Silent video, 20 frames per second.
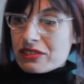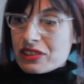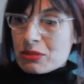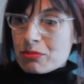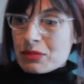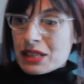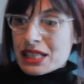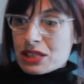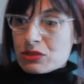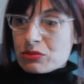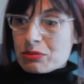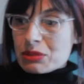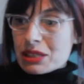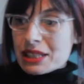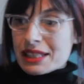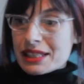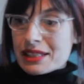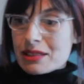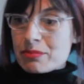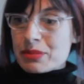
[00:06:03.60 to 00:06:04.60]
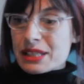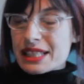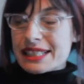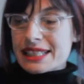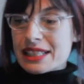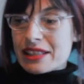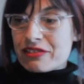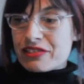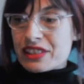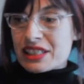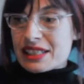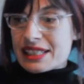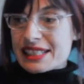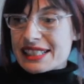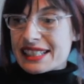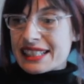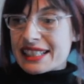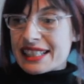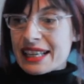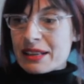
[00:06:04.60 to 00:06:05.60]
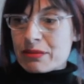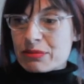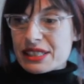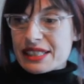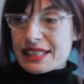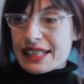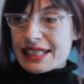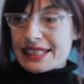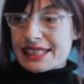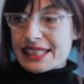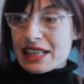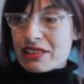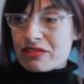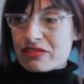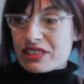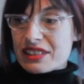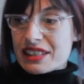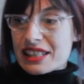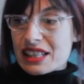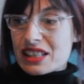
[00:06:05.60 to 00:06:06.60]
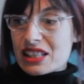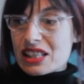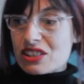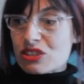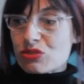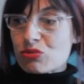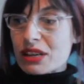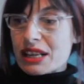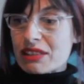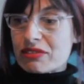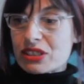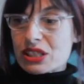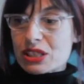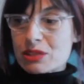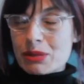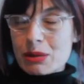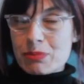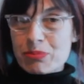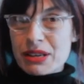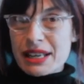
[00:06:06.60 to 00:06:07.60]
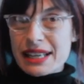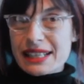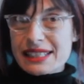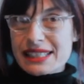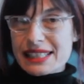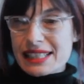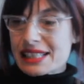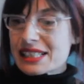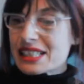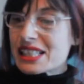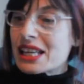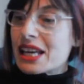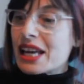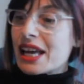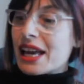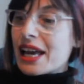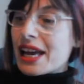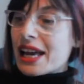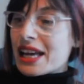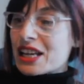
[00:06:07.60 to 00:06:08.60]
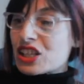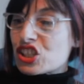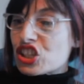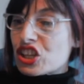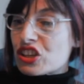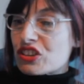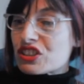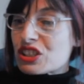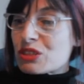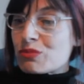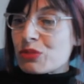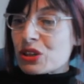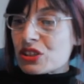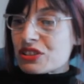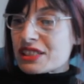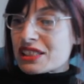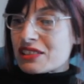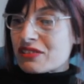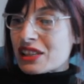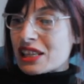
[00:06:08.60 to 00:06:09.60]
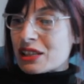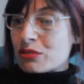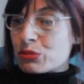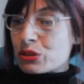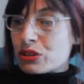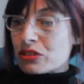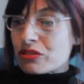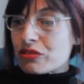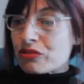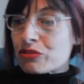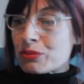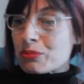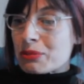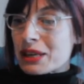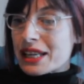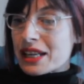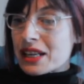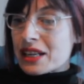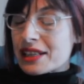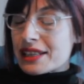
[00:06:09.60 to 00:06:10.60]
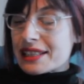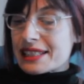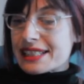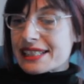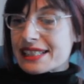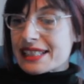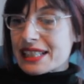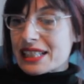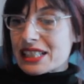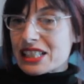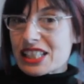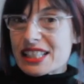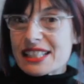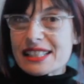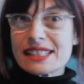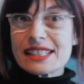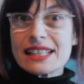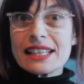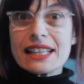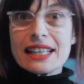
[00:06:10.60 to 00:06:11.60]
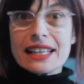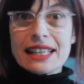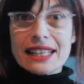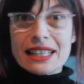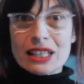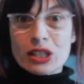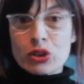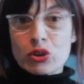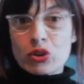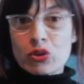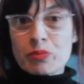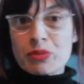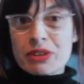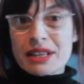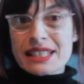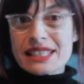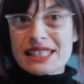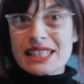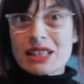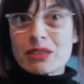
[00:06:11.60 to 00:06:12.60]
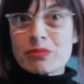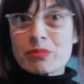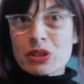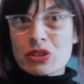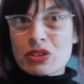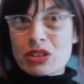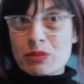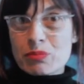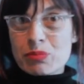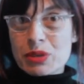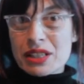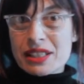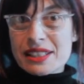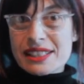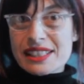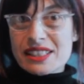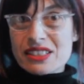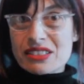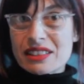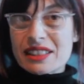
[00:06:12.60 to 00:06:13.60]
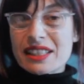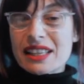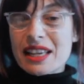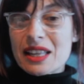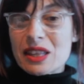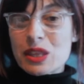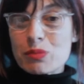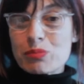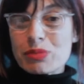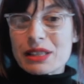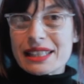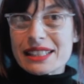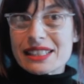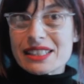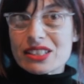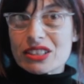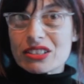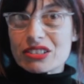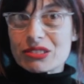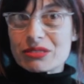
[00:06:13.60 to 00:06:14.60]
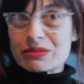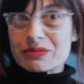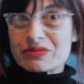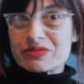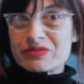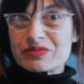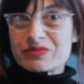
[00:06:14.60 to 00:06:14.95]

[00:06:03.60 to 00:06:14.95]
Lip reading: of the Mad Women, because I feel this encapsulates everything that is relevant to my practice and shows the most development from my early stages, incorporating both the personal and the political.